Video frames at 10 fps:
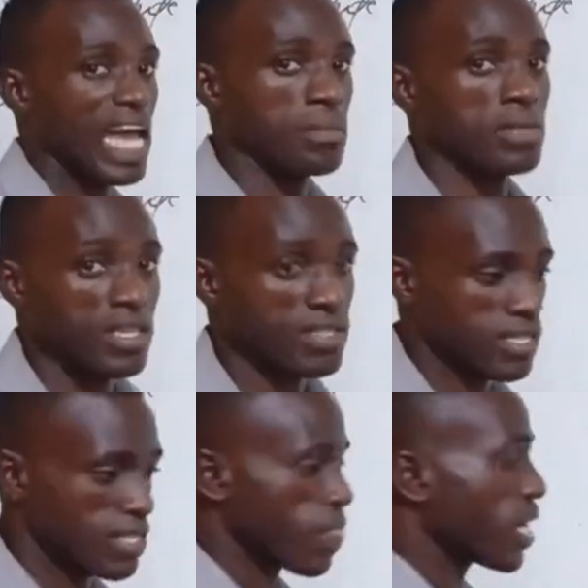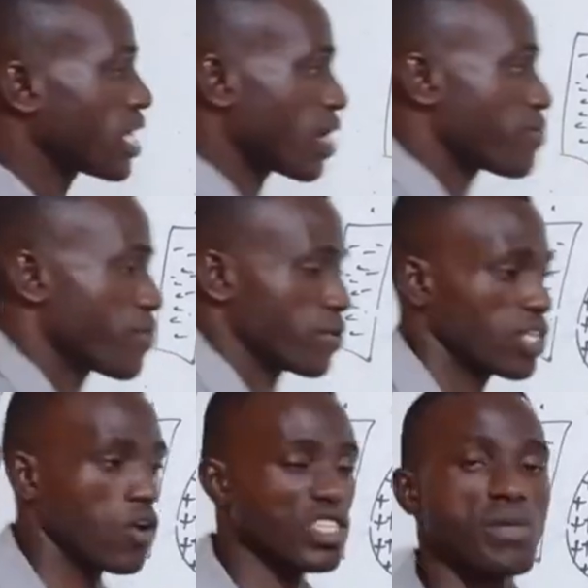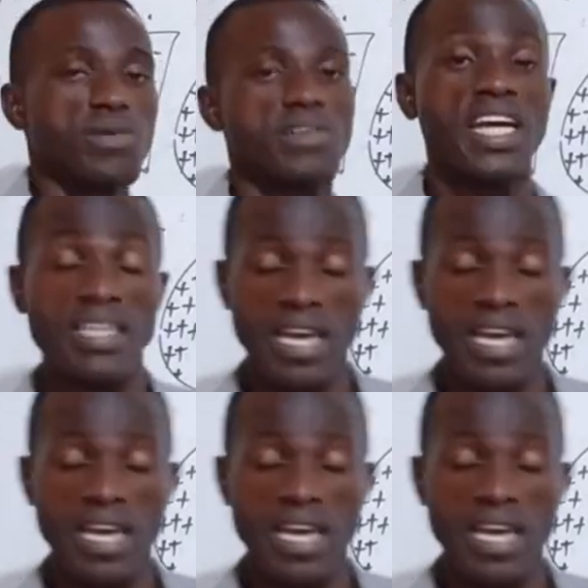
I am earthed. Now, first, the concept of